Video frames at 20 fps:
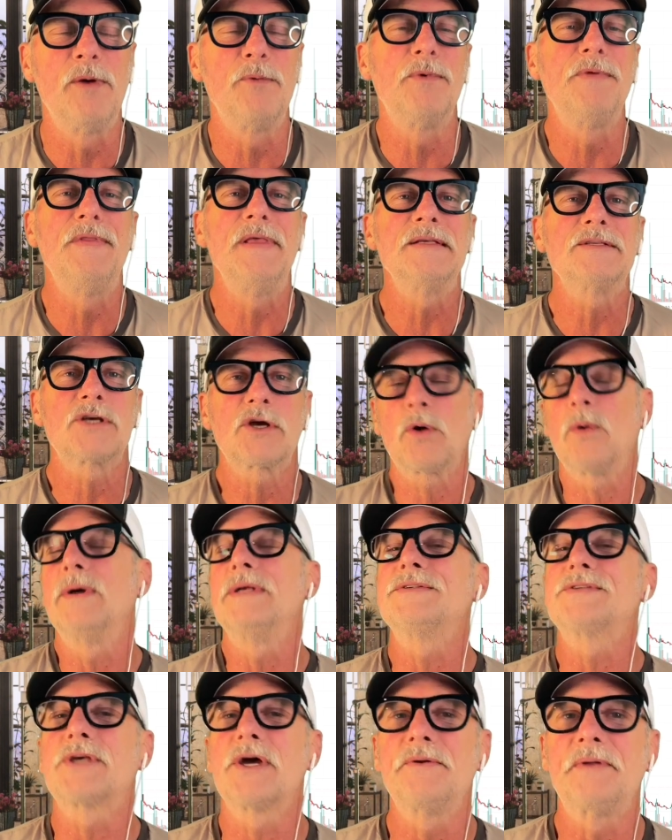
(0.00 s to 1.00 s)
when these
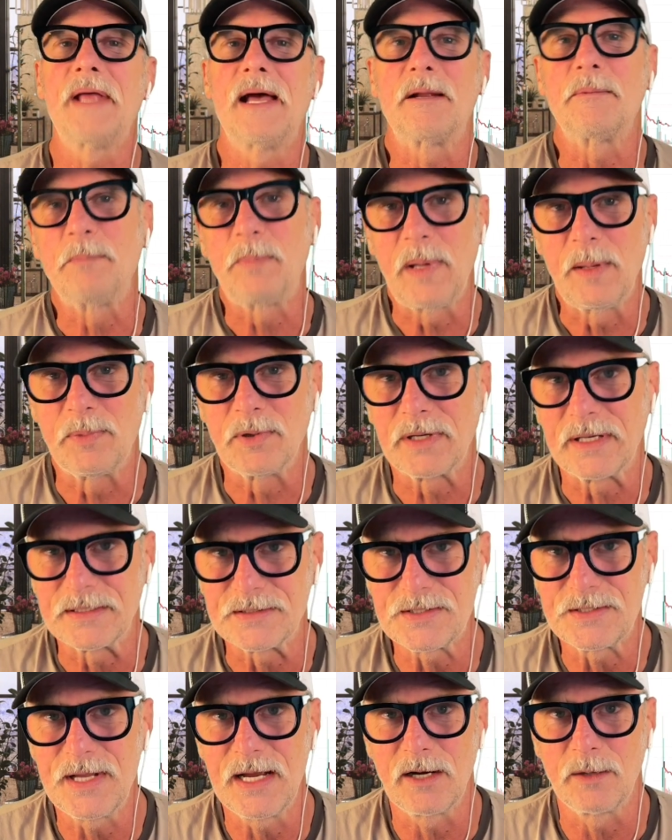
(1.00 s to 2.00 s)
coins go down, people get
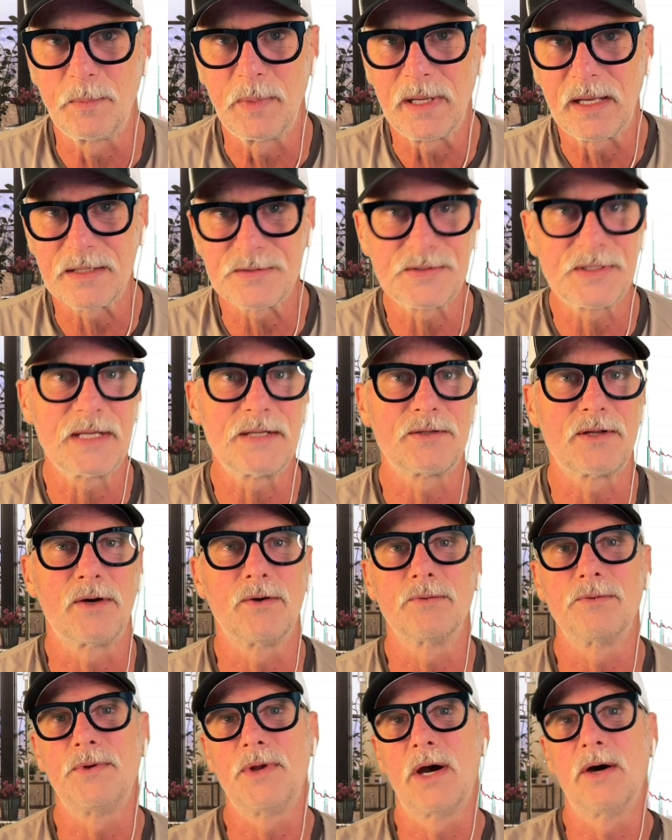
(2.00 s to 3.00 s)
scared because they
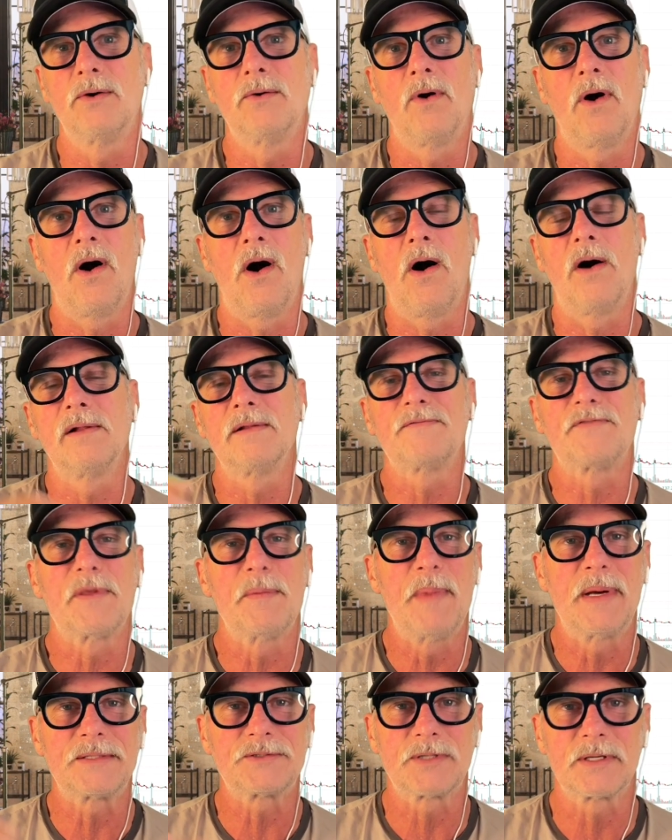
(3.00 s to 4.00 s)
don't know all of the
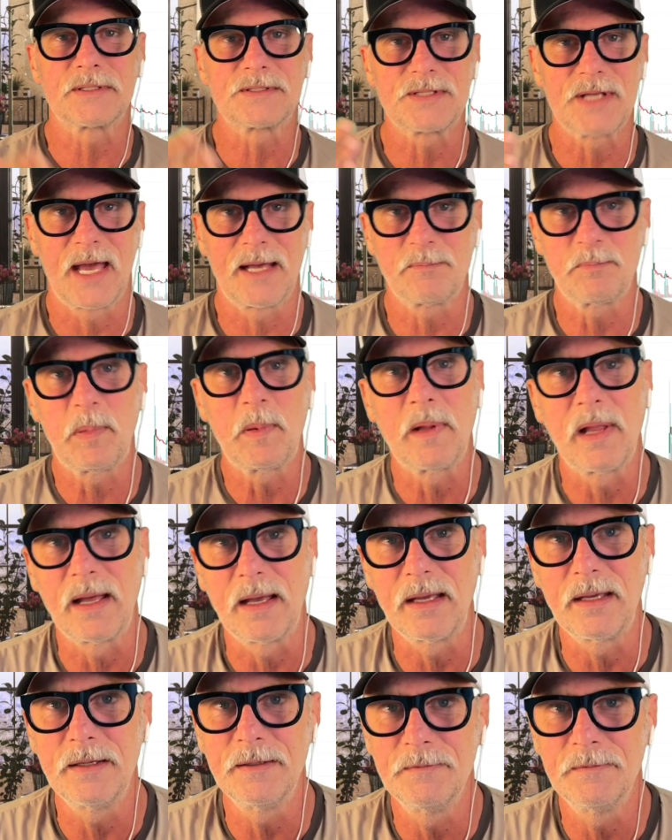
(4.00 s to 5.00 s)
metrics at play.